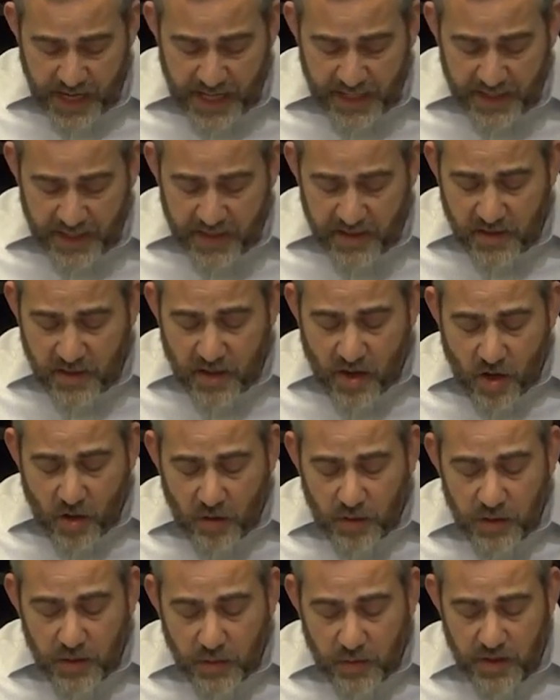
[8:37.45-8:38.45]
And these are the
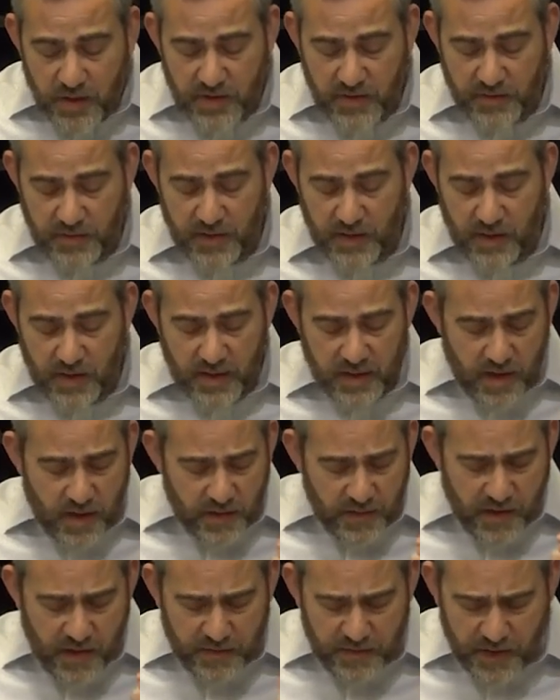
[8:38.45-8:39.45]
holy words of,
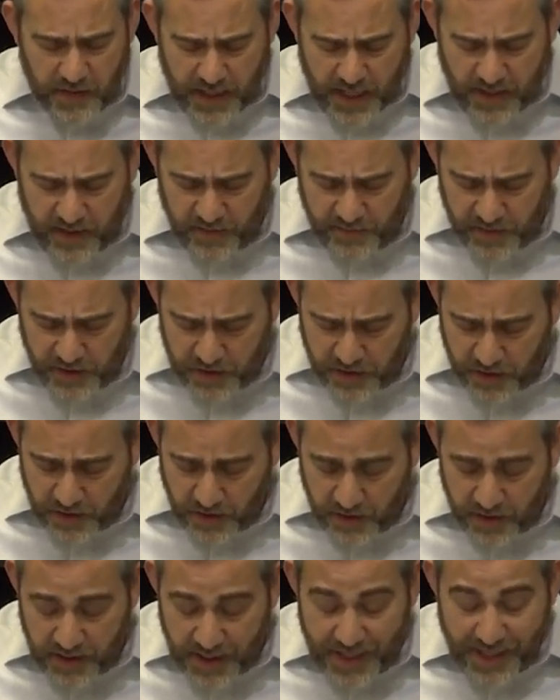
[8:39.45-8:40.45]
of, of the
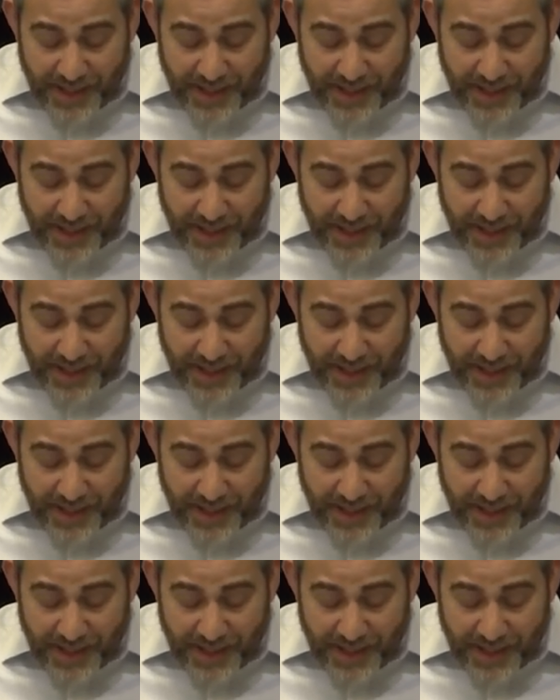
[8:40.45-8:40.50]
Lechavitcha.